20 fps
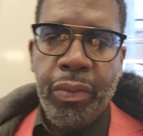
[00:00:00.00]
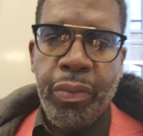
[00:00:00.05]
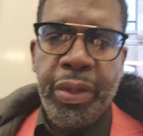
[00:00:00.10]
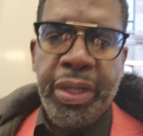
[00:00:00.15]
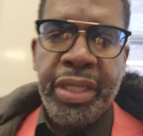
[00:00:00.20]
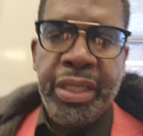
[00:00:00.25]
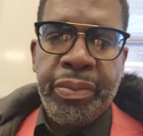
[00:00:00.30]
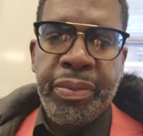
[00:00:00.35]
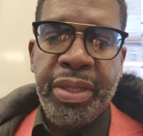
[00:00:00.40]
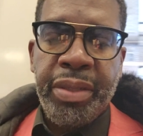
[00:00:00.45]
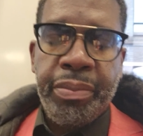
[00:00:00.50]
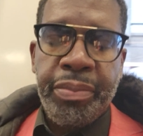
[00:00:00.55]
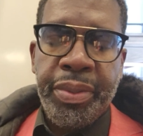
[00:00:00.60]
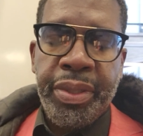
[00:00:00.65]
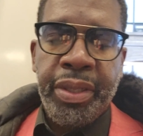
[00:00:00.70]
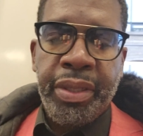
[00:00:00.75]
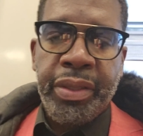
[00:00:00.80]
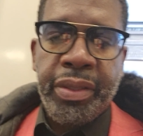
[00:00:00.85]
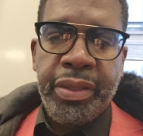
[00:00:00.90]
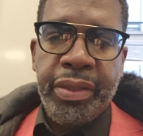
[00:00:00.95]
what has been
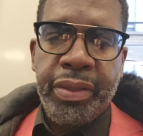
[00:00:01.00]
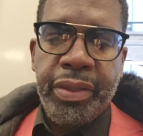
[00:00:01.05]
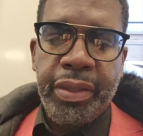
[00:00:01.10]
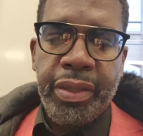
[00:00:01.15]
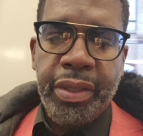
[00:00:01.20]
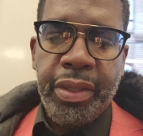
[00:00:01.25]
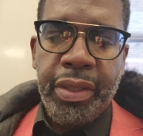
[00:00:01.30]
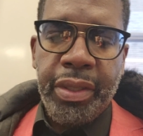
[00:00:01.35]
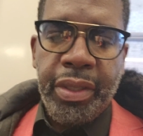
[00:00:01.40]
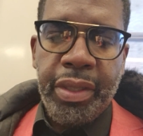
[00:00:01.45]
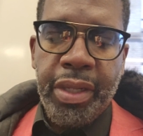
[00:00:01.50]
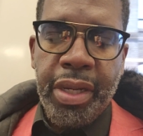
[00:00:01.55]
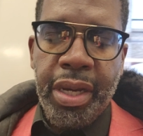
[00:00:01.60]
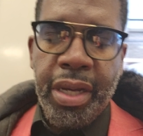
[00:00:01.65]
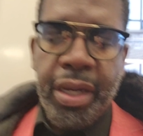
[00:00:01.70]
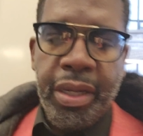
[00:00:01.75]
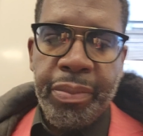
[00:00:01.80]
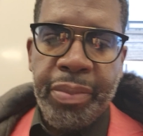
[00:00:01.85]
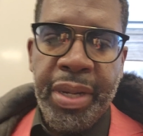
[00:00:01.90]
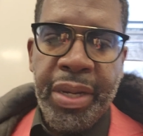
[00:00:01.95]
built
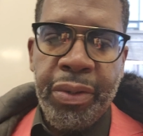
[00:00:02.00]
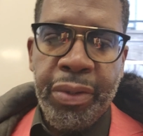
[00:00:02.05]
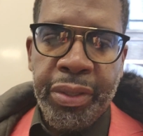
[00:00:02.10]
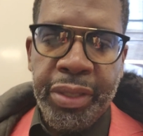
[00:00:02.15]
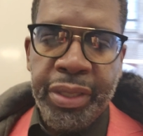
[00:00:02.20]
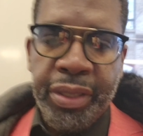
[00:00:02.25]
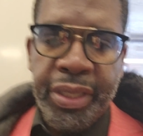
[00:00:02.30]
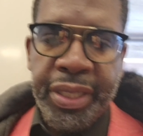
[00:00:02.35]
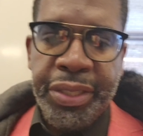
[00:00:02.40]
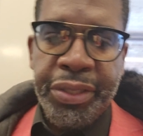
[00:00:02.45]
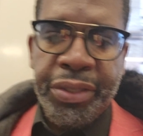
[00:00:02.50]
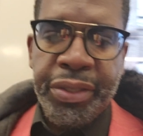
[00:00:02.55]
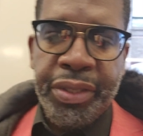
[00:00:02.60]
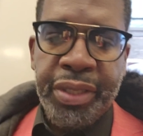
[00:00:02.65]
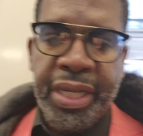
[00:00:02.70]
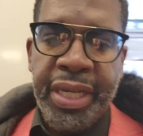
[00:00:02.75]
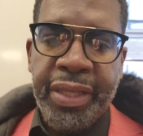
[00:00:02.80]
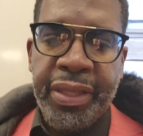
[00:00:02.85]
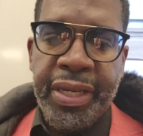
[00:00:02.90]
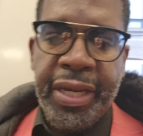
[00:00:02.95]
by
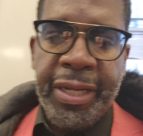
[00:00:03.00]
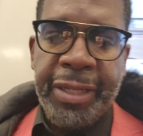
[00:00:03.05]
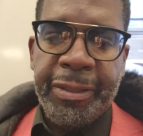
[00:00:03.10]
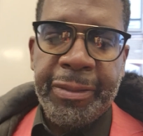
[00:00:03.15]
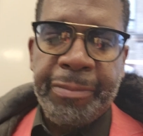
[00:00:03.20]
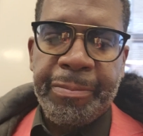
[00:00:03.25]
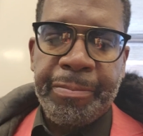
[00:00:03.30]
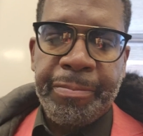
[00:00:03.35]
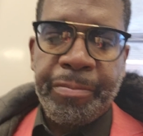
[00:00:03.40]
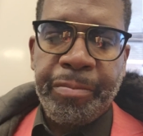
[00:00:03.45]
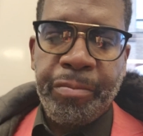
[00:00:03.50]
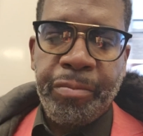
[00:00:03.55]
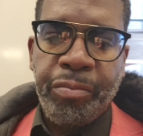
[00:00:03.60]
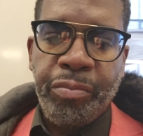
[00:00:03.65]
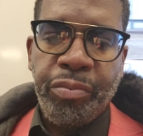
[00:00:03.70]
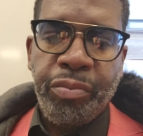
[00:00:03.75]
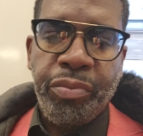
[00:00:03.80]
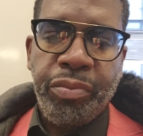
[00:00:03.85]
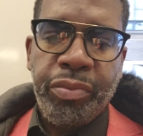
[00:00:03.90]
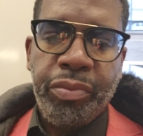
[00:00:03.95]
organizations like that.
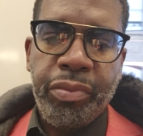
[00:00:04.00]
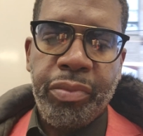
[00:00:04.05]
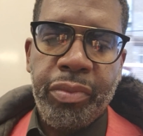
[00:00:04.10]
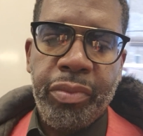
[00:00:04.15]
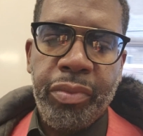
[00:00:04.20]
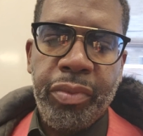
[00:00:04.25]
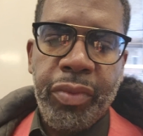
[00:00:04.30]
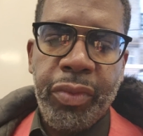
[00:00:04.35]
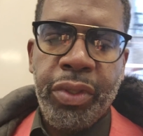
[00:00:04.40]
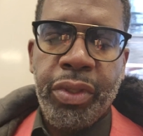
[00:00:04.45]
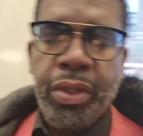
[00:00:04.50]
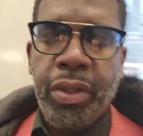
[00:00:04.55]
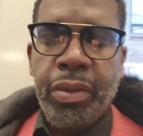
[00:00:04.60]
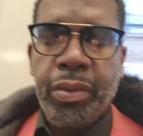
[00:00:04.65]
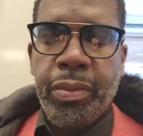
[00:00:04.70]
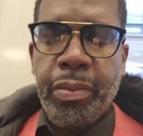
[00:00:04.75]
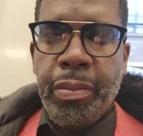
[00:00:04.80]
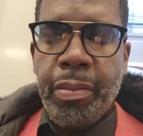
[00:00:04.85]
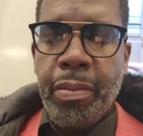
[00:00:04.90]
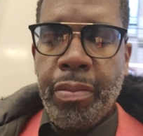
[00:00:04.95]
So
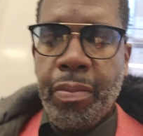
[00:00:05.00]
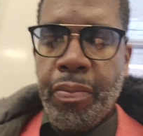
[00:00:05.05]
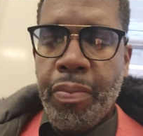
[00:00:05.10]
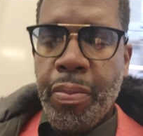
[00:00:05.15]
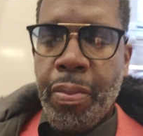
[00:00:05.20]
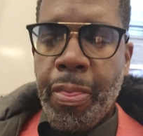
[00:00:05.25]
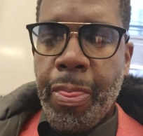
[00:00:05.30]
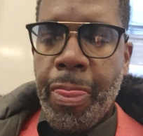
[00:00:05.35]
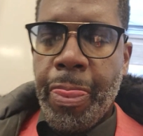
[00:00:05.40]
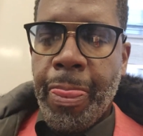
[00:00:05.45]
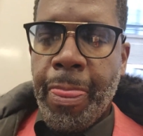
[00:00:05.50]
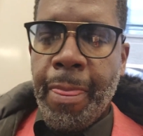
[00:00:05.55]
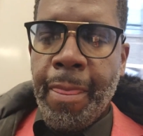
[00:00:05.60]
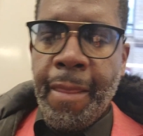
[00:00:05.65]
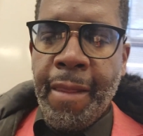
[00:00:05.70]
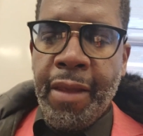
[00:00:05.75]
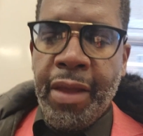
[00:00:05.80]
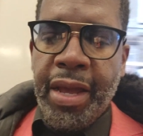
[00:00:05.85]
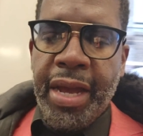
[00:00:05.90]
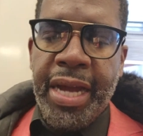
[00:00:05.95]

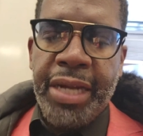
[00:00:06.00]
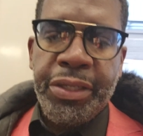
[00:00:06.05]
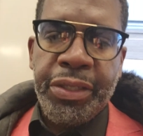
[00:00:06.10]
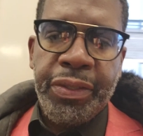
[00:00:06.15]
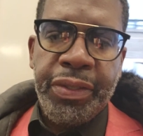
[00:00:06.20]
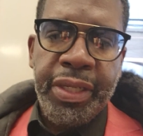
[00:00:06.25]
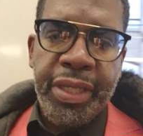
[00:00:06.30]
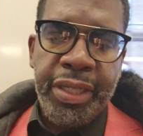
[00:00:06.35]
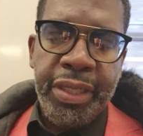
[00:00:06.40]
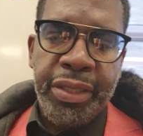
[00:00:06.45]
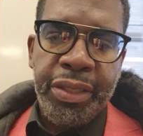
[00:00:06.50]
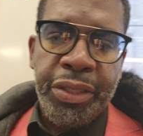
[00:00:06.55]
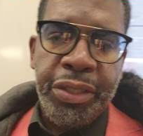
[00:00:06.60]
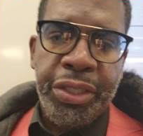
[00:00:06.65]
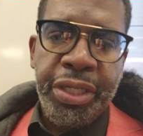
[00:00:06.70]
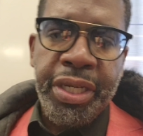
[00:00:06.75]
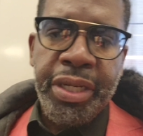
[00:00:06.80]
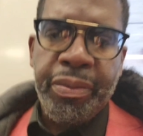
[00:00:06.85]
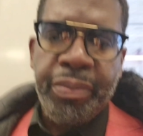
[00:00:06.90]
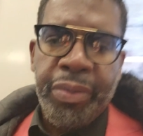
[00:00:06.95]
I just think it's a
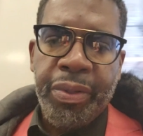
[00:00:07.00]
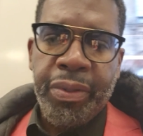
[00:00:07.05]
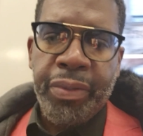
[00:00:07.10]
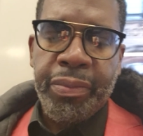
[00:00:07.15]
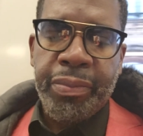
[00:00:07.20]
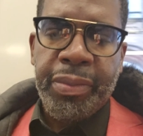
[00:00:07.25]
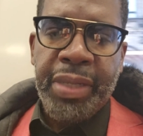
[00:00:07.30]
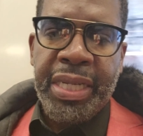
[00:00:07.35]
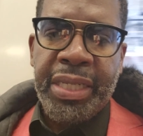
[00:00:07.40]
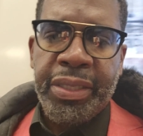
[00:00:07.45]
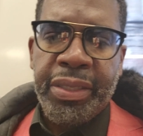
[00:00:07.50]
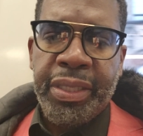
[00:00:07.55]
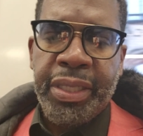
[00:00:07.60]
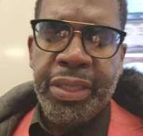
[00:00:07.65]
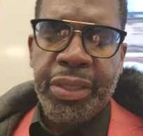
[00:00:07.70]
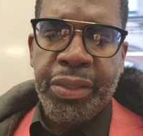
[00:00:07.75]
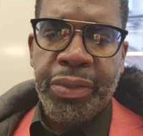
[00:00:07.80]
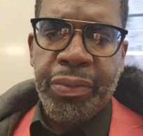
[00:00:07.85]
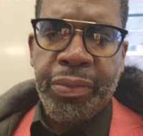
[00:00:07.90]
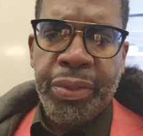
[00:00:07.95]
shame, bro. I just
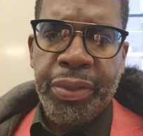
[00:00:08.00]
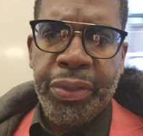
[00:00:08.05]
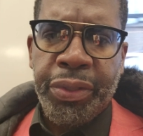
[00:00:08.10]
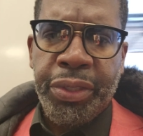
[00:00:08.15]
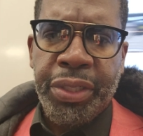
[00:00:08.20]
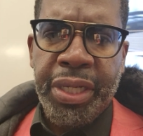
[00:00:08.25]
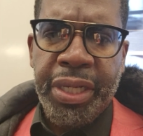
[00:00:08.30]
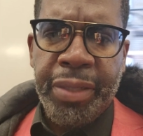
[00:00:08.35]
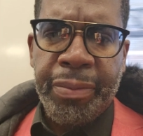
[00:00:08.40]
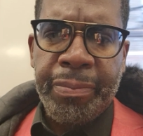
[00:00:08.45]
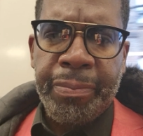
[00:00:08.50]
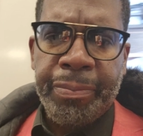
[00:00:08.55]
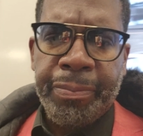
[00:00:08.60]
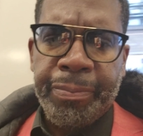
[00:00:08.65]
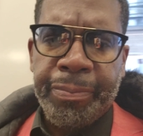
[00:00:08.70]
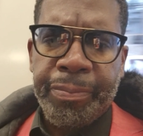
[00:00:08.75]
think it's a real shame,